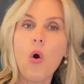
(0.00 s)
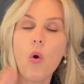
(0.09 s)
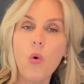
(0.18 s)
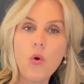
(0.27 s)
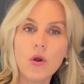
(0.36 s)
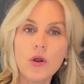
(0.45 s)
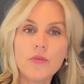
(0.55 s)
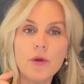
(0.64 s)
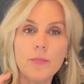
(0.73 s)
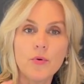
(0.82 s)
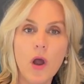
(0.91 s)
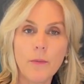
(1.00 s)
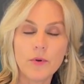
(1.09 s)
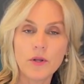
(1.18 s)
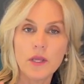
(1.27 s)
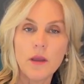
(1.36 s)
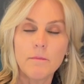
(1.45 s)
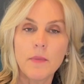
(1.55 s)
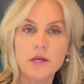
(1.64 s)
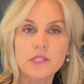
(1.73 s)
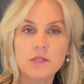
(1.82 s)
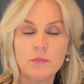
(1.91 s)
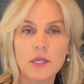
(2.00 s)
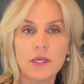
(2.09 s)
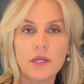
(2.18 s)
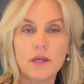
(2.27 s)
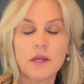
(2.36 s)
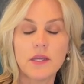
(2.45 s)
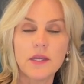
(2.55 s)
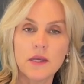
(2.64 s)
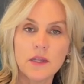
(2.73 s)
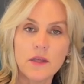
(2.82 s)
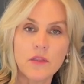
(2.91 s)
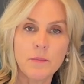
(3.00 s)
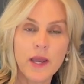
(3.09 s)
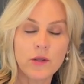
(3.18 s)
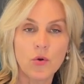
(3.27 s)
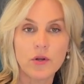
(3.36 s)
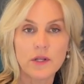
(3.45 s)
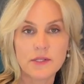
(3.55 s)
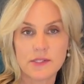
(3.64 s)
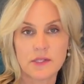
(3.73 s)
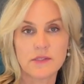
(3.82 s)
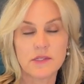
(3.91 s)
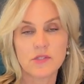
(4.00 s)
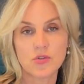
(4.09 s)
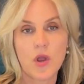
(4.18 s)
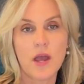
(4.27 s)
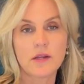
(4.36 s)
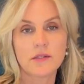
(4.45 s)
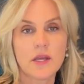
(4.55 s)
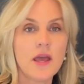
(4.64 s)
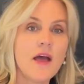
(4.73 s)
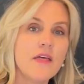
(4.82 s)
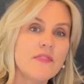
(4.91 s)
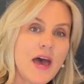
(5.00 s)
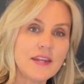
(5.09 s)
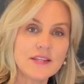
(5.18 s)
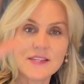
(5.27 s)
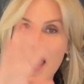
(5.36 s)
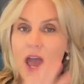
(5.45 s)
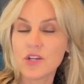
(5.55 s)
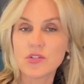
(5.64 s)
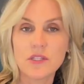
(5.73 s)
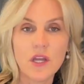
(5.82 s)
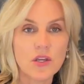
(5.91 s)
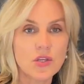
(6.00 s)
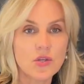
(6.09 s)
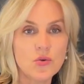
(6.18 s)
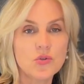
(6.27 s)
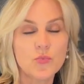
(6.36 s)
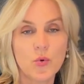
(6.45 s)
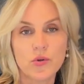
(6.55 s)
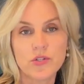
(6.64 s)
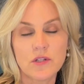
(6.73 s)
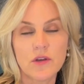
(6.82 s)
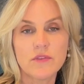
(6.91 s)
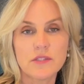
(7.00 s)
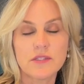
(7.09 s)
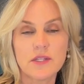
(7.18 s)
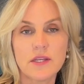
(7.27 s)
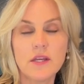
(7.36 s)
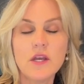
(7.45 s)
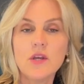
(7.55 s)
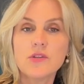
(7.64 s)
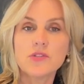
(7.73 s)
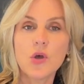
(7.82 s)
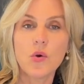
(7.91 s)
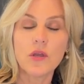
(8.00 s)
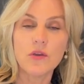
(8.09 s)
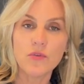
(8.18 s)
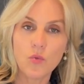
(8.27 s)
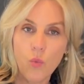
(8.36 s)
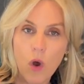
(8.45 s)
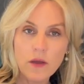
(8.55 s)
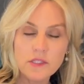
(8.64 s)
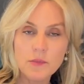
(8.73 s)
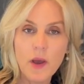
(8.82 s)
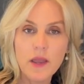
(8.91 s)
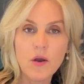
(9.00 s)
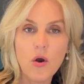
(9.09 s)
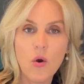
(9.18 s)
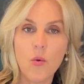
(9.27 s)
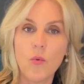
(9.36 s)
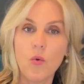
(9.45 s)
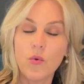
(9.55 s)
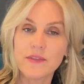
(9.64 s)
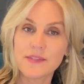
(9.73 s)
or the property must be in the minority census tract. That is actually a huge portion of the city. So if you want to buy a home with